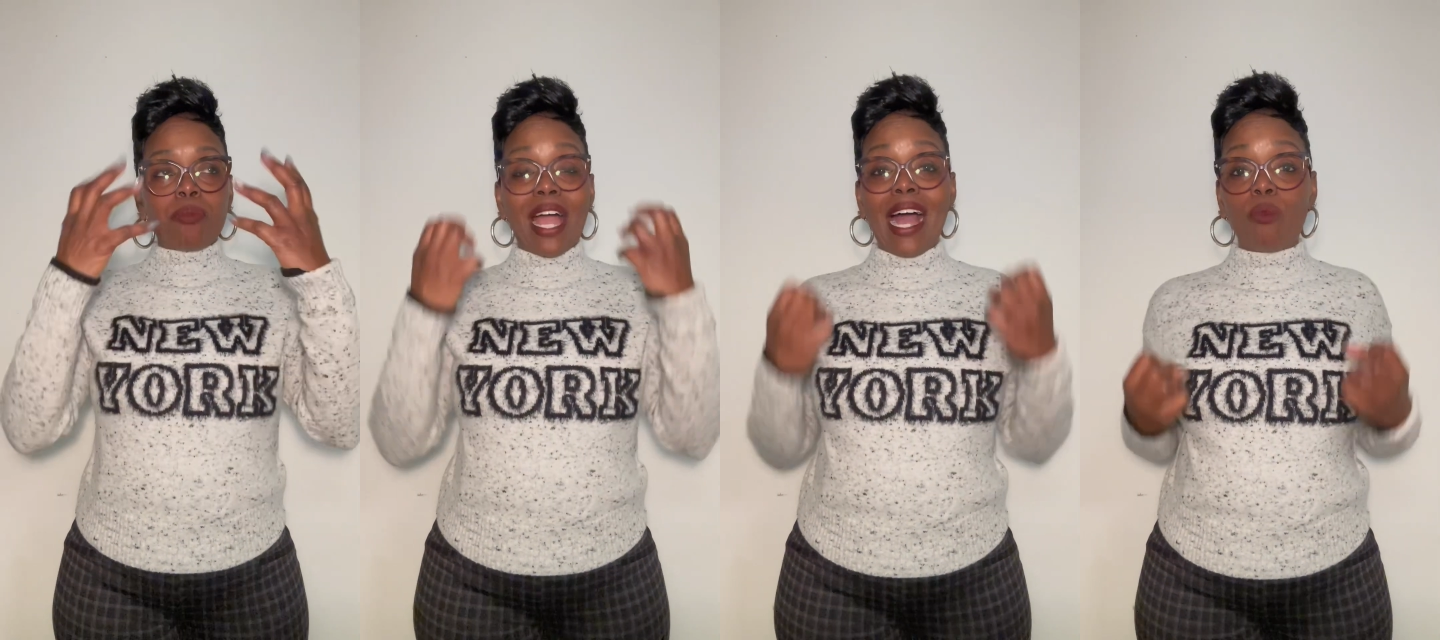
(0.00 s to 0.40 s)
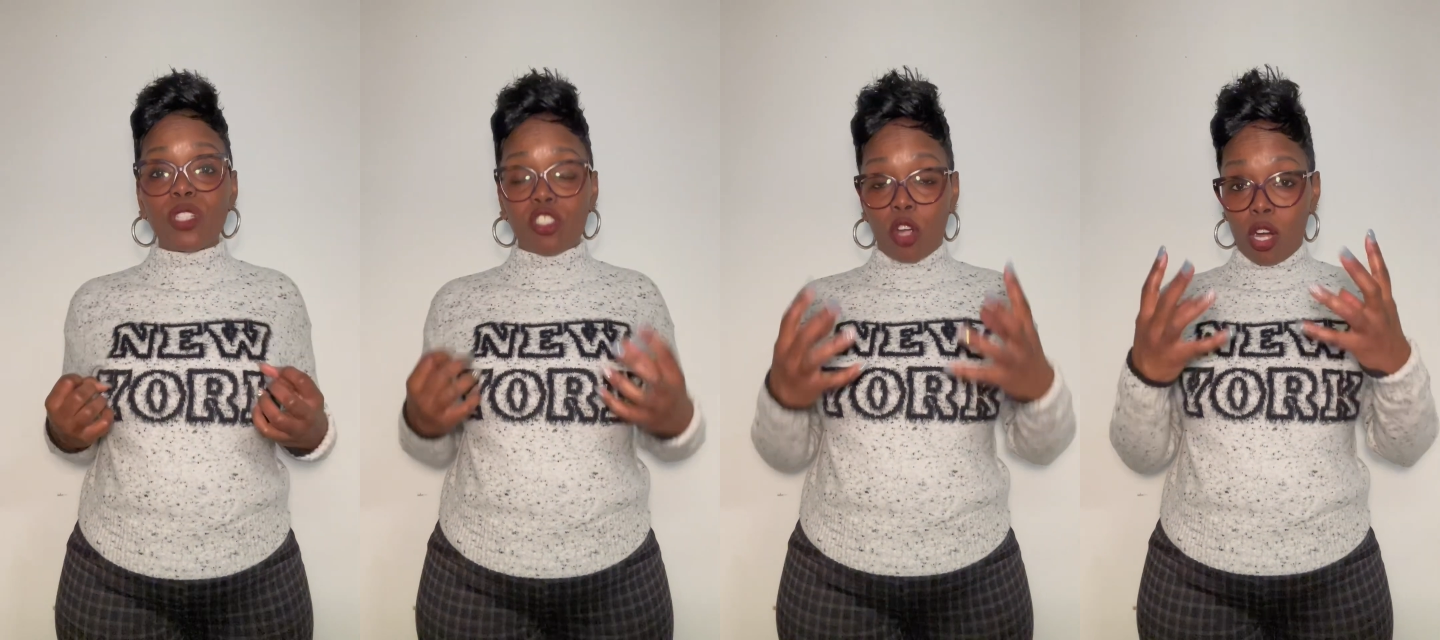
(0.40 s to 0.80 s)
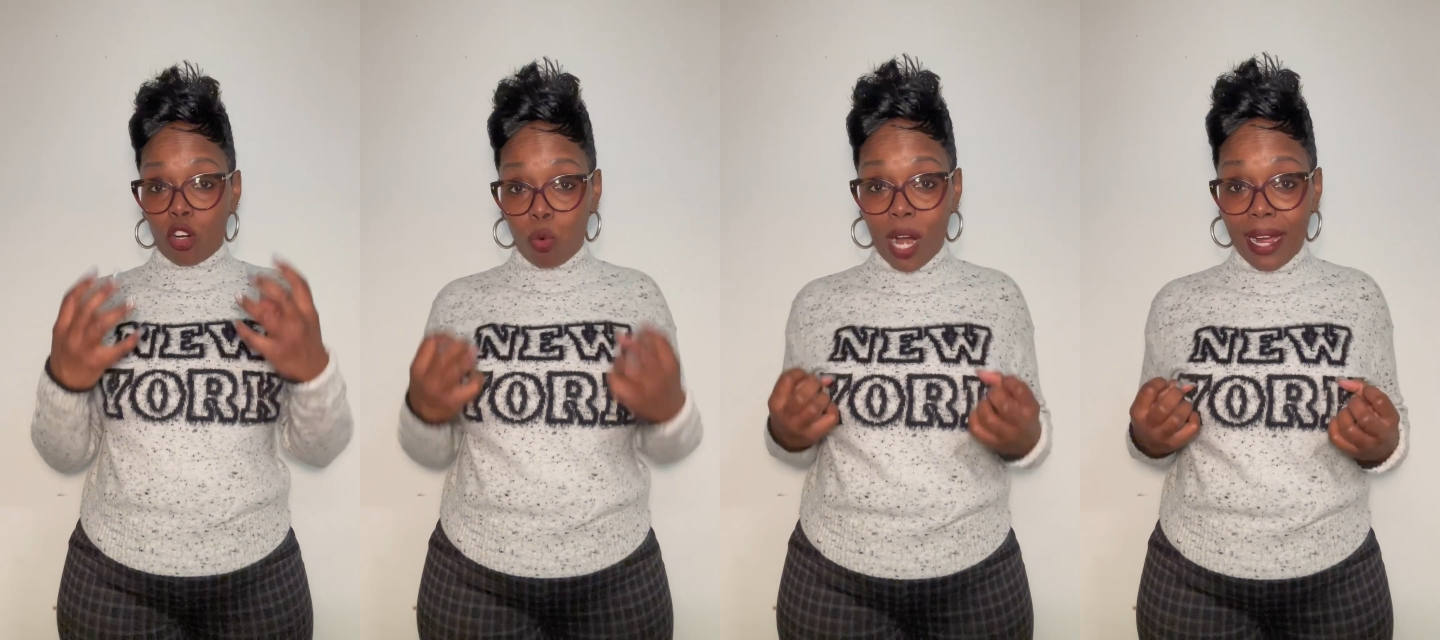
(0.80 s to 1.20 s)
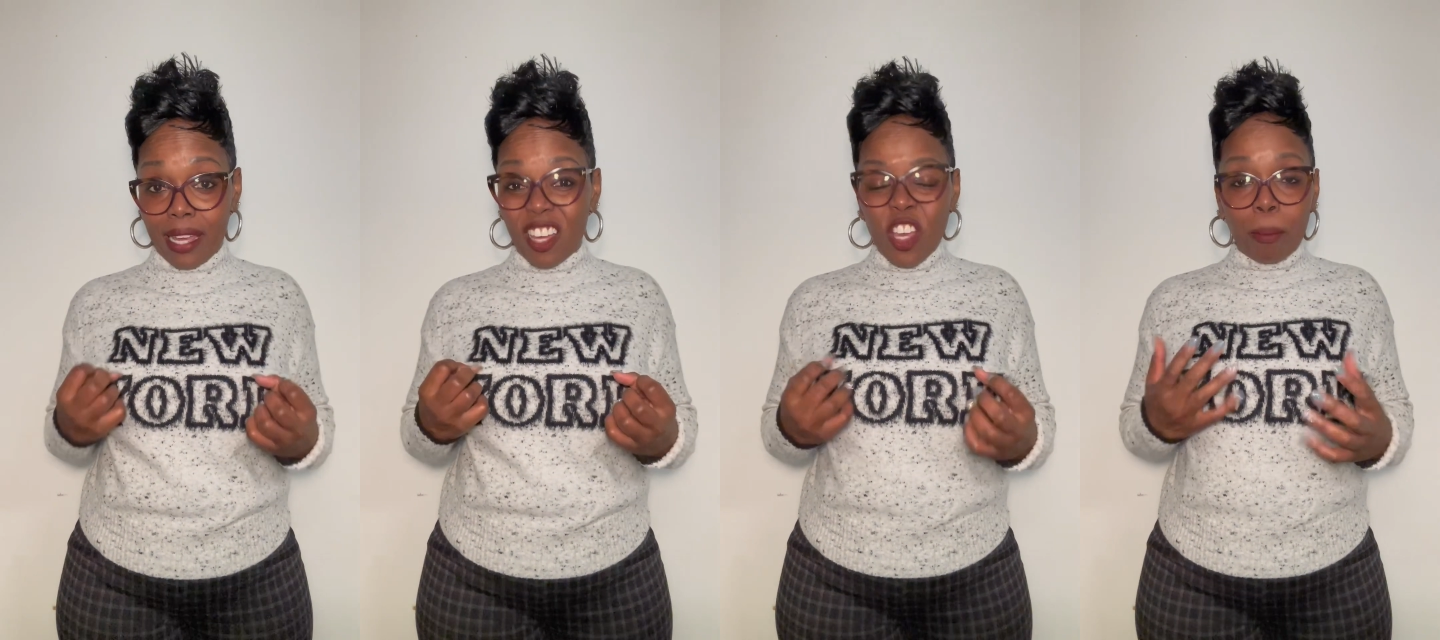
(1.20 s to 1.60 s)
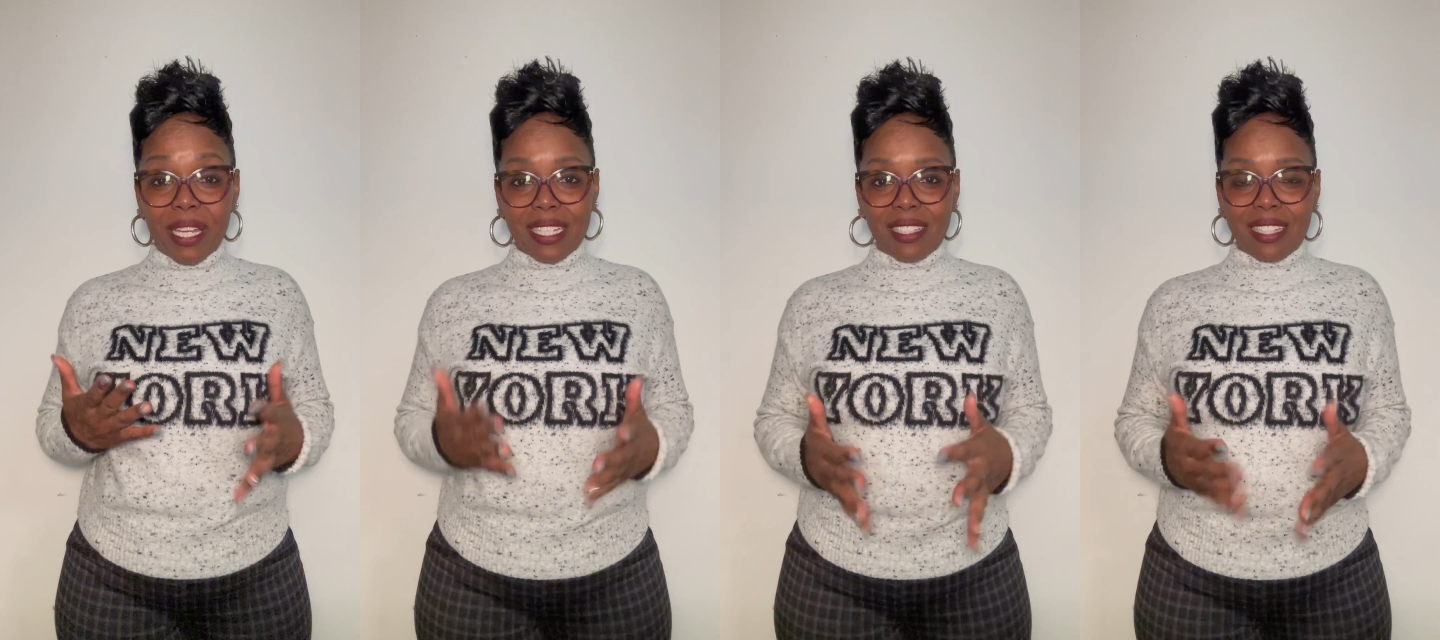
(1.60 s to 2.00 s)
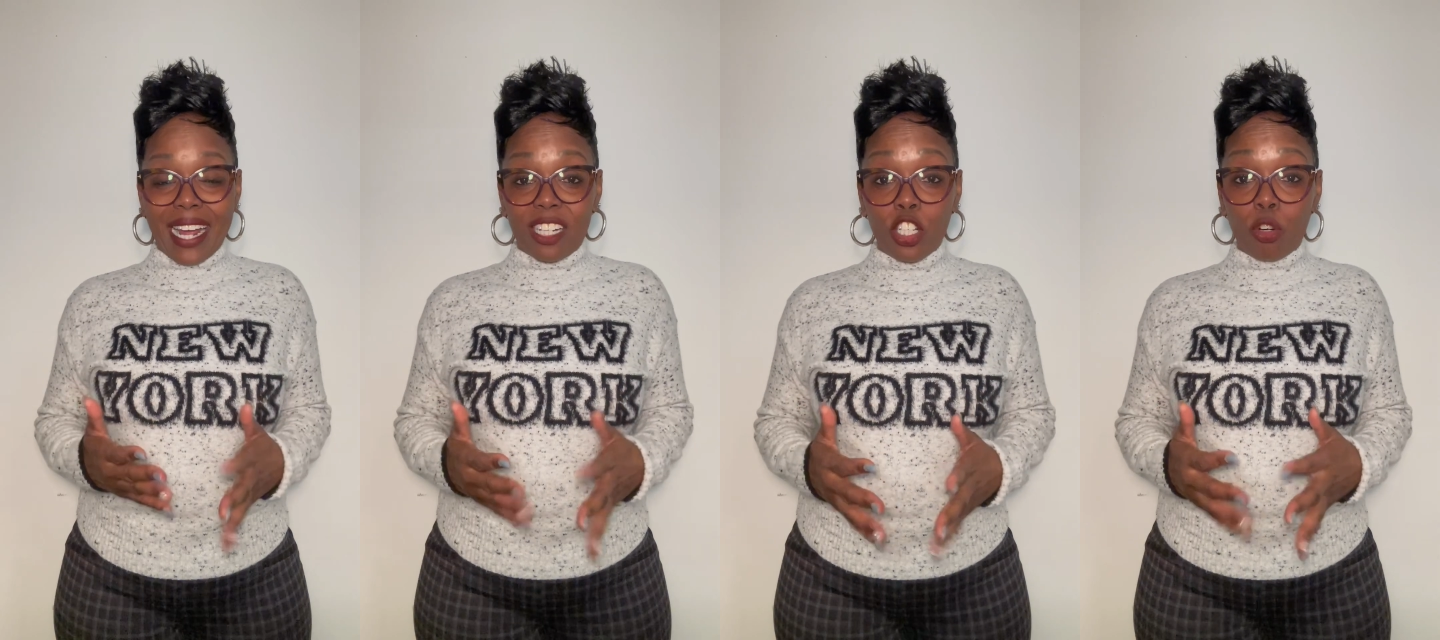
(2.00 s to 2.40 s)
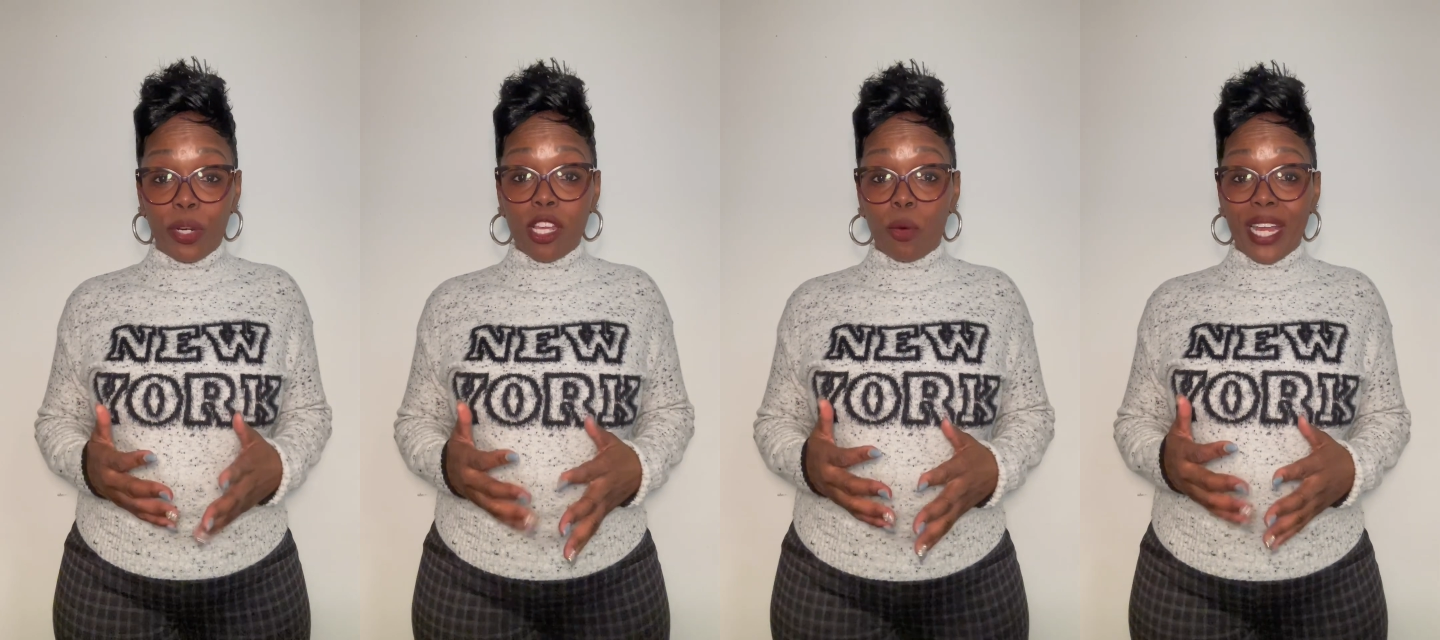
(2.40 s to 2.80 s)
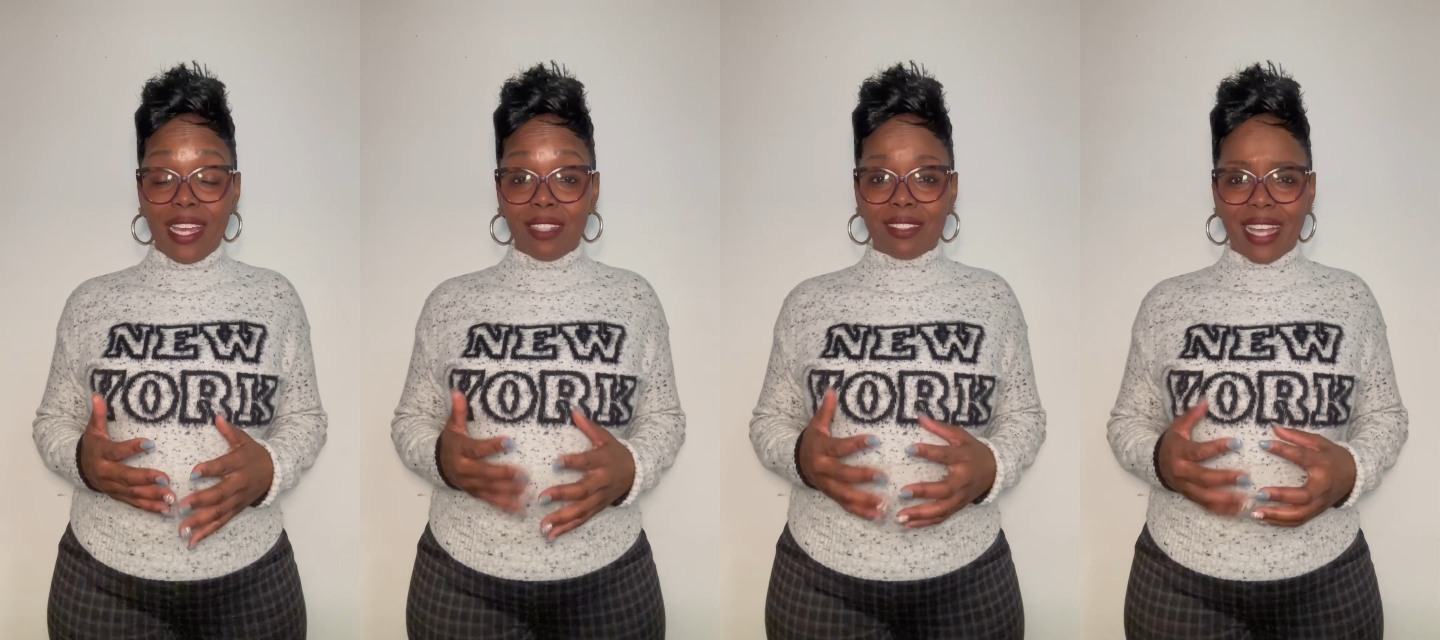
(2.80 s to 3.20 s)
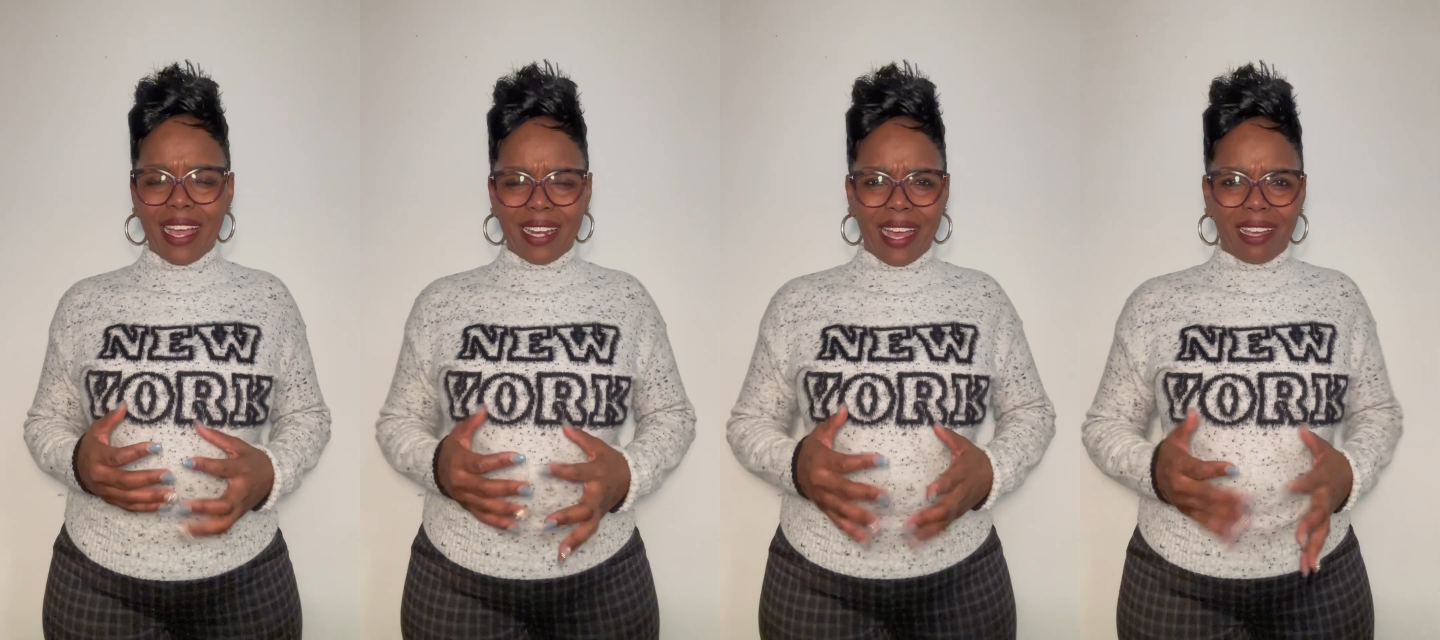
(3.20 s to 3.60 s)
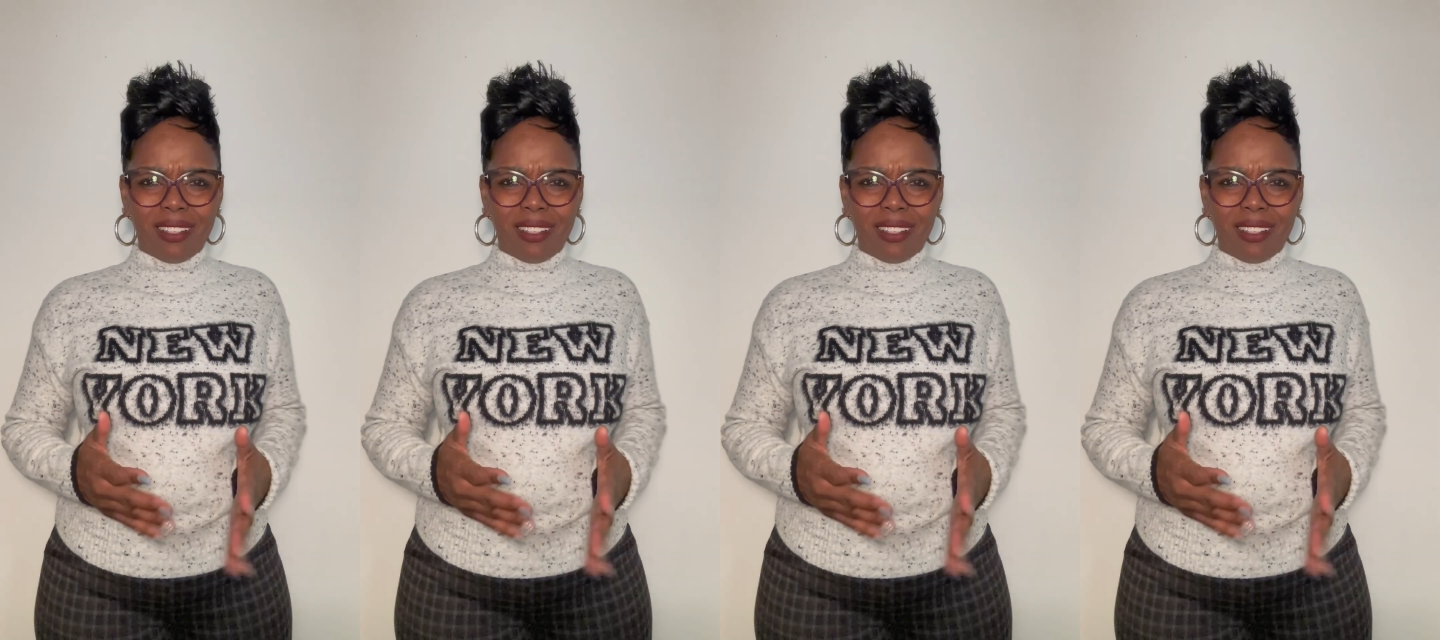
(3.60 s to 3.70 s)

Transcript: I would start crying because it's like literally on the inside, like,